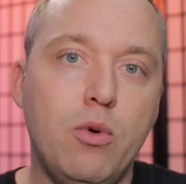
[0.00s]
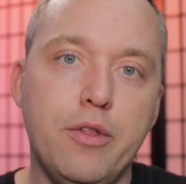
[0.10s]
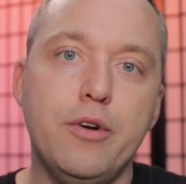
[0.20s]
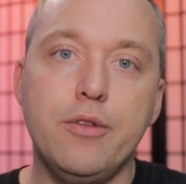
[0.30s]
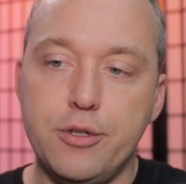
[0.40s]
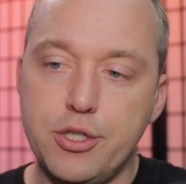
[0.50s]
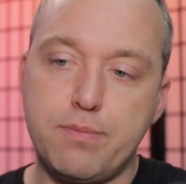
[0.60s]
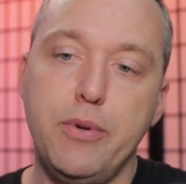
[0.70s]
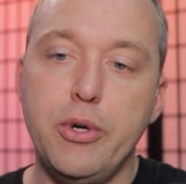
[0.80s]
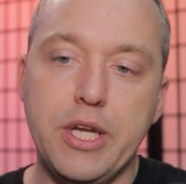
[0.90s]
Well, they're, they're
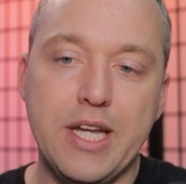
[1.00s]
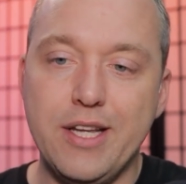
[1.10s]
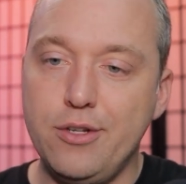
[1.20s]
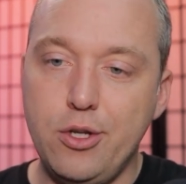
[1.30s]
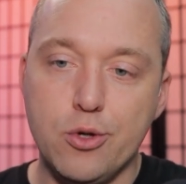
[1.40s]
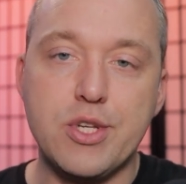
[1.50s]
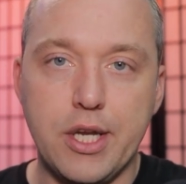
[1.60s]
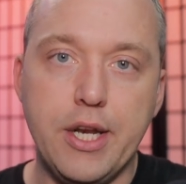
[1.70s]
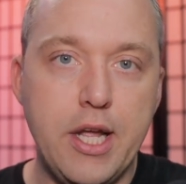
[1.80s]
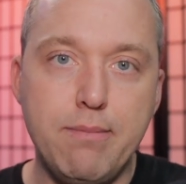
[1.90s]
just booting in
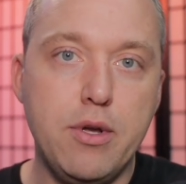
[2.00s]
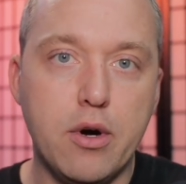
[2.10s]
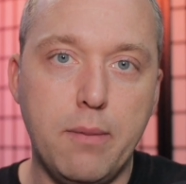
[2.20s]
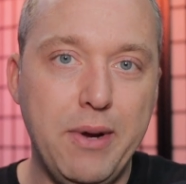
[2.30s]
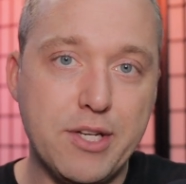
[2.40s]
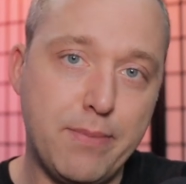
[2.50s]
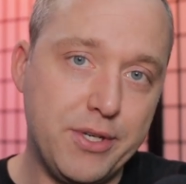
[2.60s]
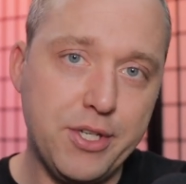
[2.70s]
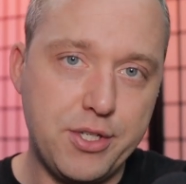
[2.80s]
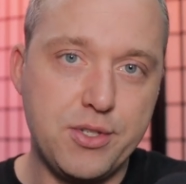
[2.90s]
using an MBR based
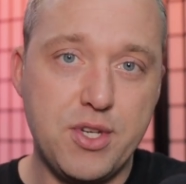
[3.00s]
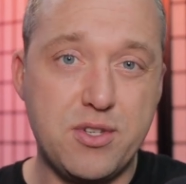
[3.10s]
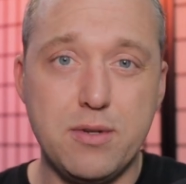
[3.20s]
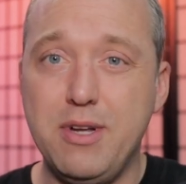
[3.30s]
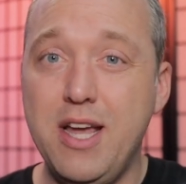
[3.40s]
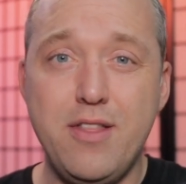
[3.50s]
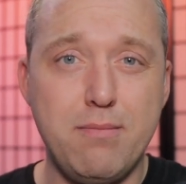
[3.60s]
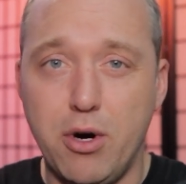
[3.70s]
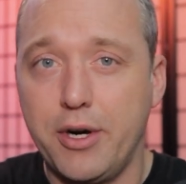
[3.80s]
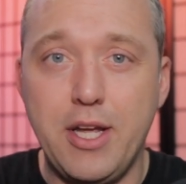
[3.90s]
partition system and
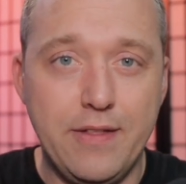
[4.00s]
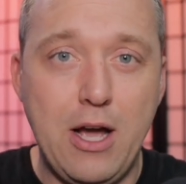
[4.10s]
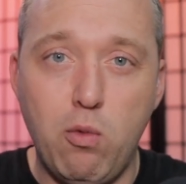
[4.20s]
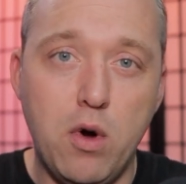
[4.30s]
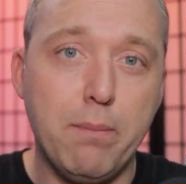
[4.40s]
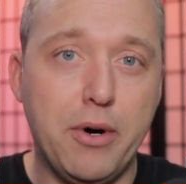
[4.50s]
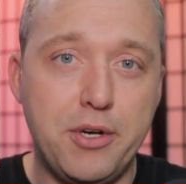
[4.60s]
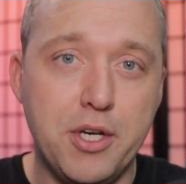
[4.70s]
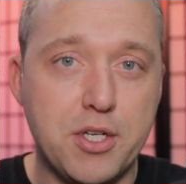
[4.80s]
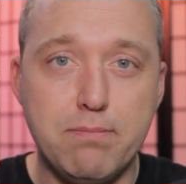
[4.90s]
then marking that one
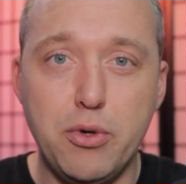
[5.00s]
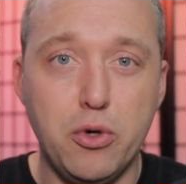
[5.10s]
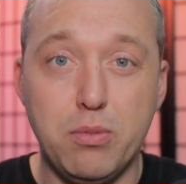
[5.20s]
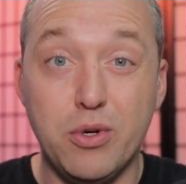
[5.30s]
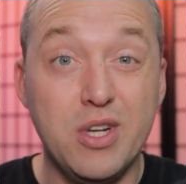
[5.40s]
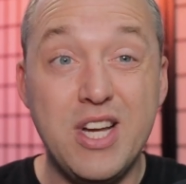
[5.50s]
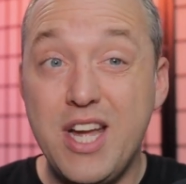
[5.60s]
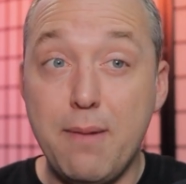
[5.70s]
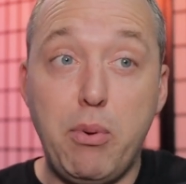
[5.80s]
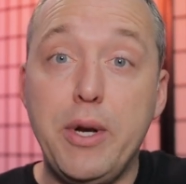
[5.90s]
partition bootable
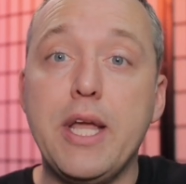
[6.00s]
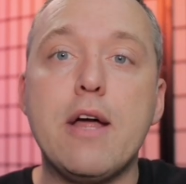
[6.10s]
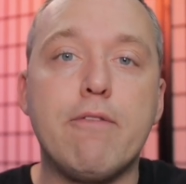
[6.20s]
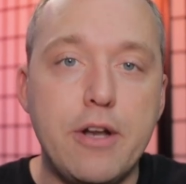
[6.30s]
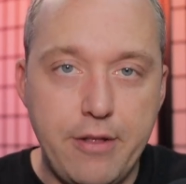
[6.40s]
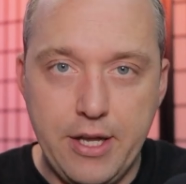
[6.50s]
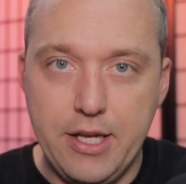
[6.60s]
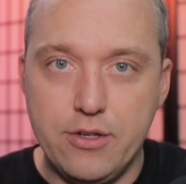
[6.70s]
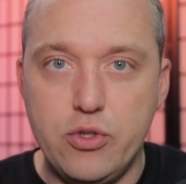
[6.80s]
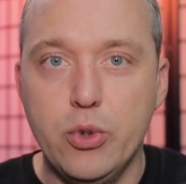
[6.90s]
and putting
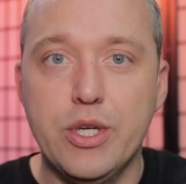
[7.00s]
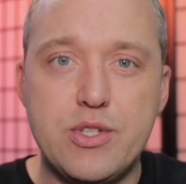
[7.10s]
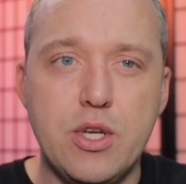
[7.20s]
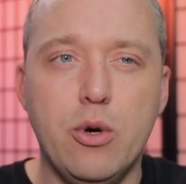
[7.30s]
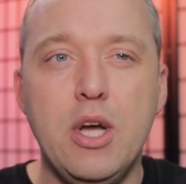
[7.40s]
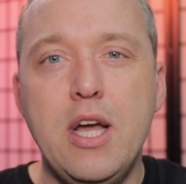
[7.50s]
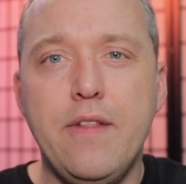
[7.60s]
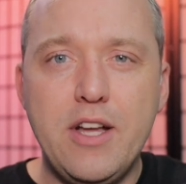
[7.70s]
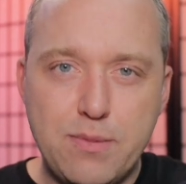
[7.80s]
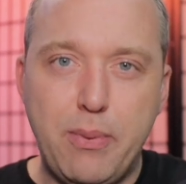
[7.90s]
everything into it. So
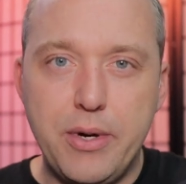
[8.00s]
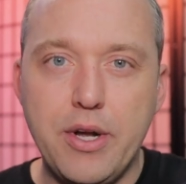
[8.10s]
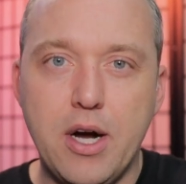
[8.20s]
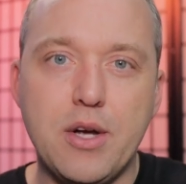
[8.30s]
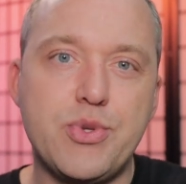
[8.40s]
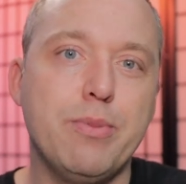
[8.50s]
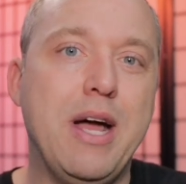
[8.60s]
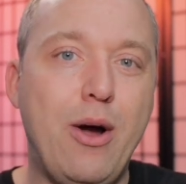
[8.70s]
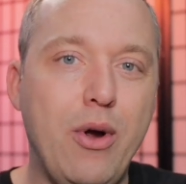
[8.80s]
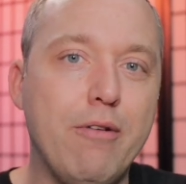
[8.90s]
that's pretty awesome.
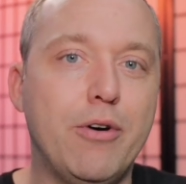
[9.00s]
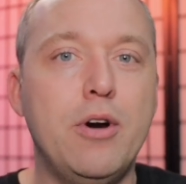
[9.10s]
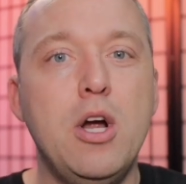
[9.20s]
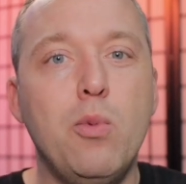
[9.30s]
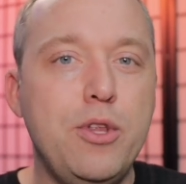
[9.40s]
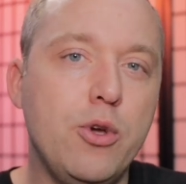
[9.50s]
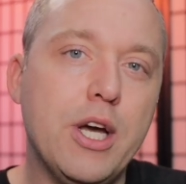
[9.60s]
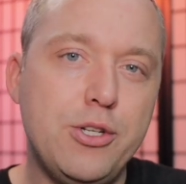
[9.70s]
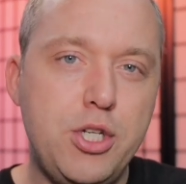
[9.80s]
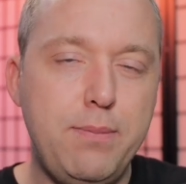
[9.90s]
However, when you
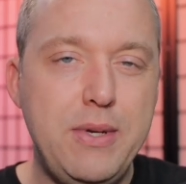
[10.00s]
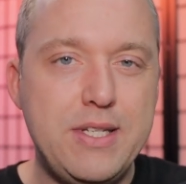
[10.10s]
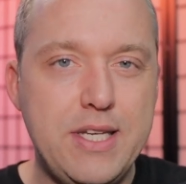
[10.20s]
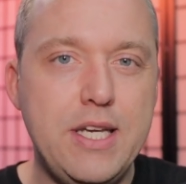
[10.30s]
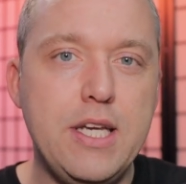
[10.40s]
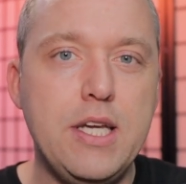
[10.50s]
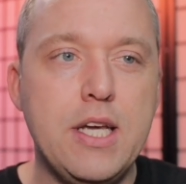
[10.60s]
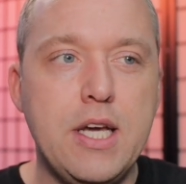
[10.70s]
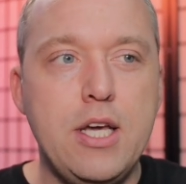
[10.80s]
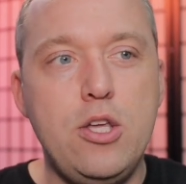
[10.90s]
got
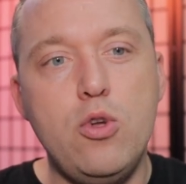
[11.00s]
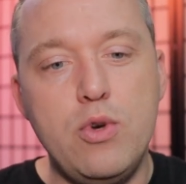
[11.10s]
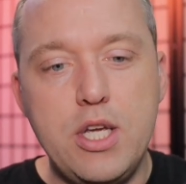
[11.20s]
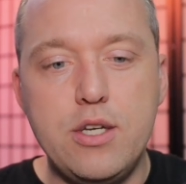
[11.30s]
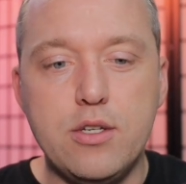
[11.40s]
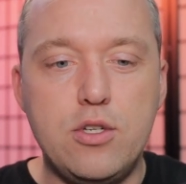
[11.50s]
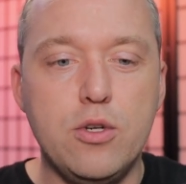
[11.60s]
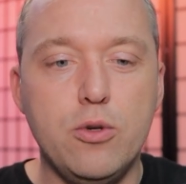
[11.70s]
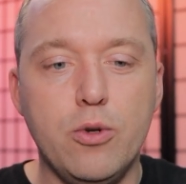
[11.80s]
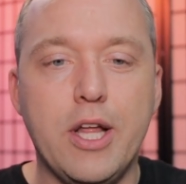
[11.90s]
GPT, you need to
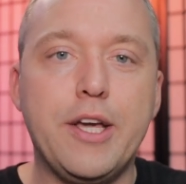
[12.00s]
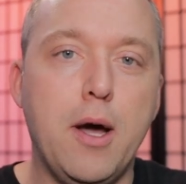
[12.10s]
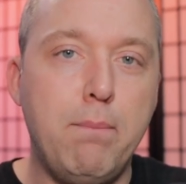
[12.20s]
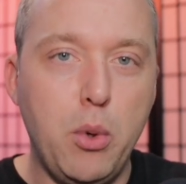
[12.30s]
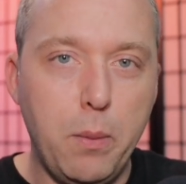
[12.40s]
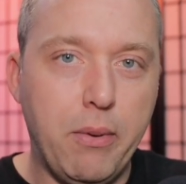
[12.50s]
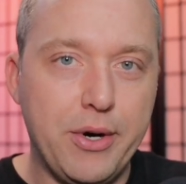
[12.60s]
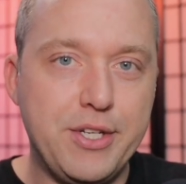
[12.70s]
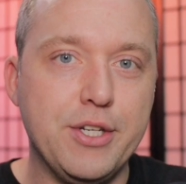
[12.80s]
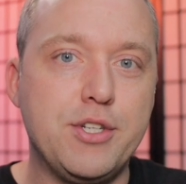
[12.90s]
do like a boot
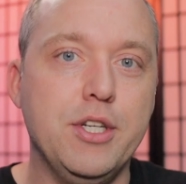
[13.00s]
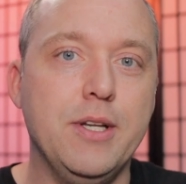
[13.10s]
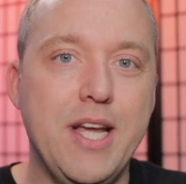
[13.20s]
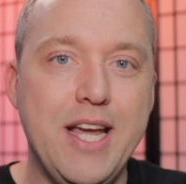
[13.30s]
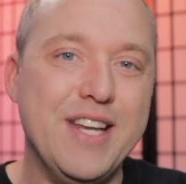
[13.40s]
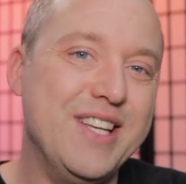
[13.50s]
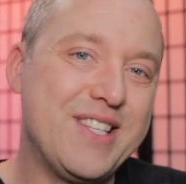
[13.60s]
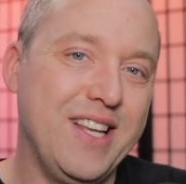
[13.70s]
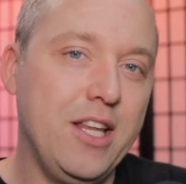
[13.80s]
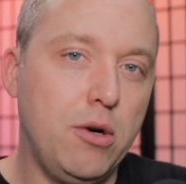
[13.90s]
partition, and
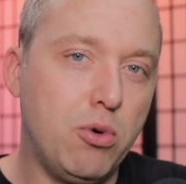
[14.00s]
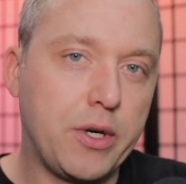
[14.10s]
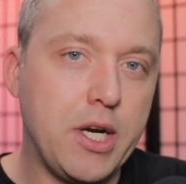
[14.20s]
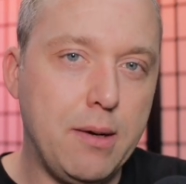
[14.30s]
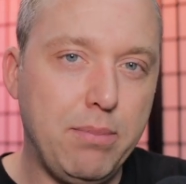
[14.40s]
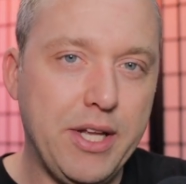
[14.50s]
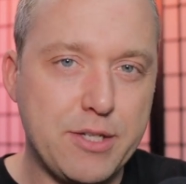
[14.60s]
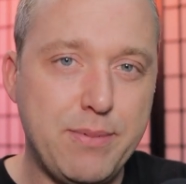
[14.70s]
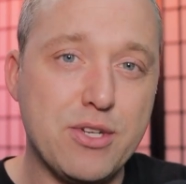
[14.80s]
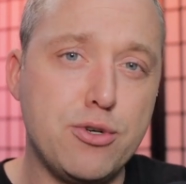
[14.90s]
it's a little more
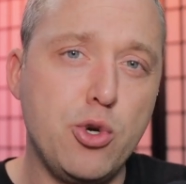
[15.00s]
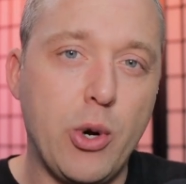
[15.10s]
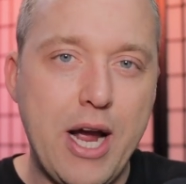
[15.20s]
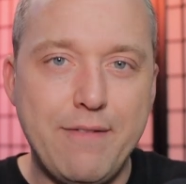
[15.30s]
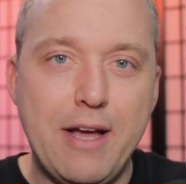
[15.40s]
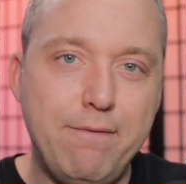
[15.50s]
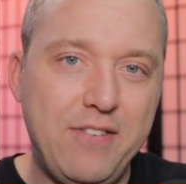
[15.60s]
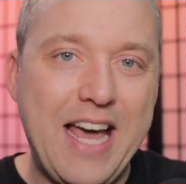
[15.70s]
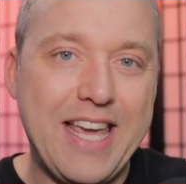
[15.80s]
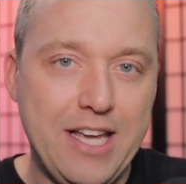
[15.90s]
complex because you don't have that
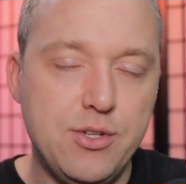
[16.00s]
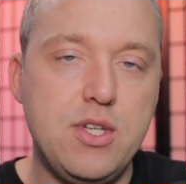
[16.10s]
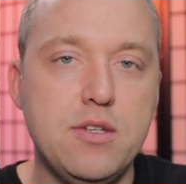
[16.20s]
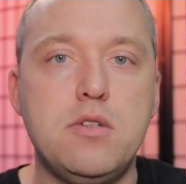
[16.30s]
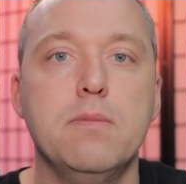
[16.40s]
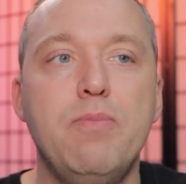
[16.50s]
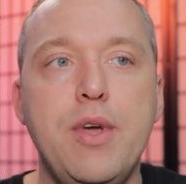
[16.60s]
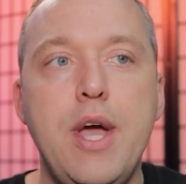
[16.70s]
flagging system.